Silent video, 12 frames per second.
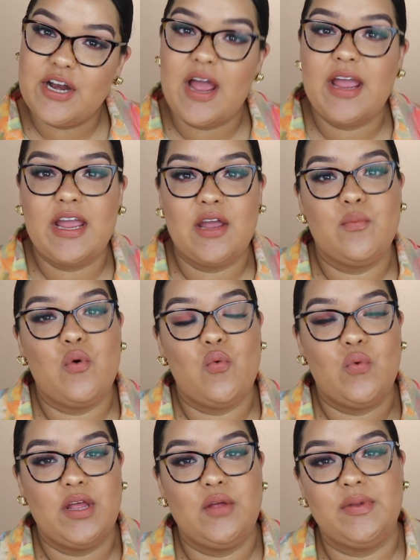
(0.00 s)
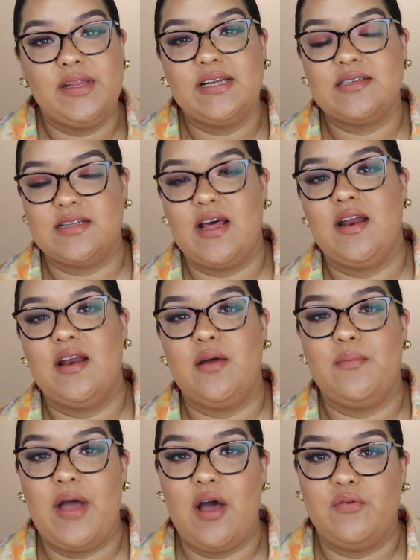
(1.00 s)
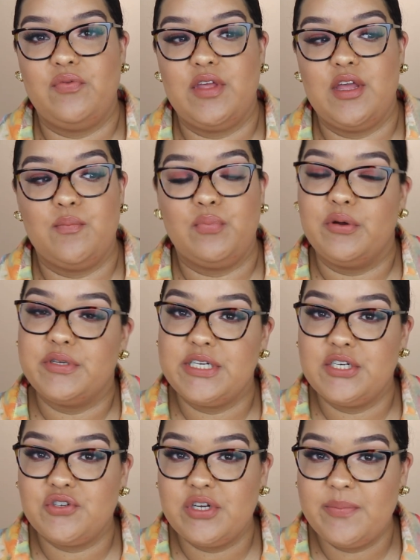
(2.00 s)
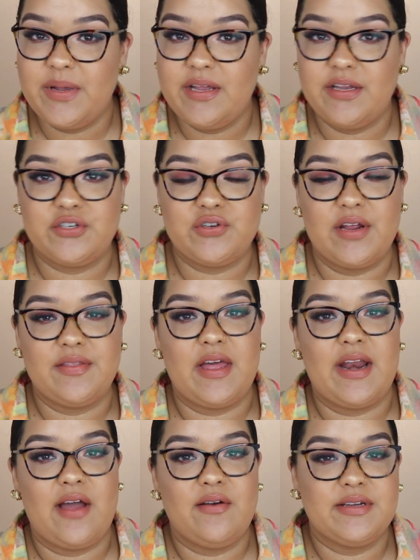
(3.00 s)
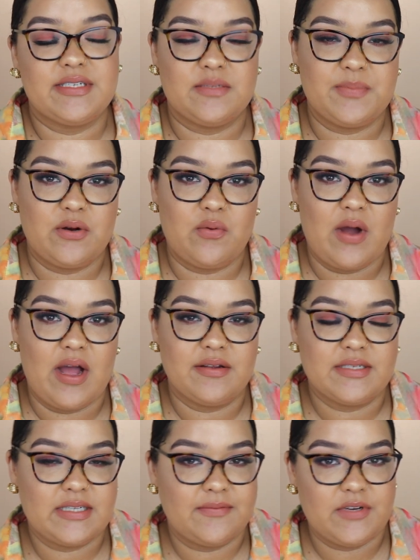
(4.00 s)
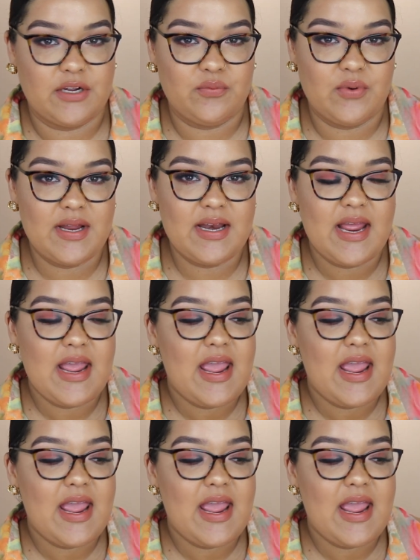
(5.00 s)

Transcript: I am really, really excited about the protein treatment and trying that out, because it's been a while since I've done one.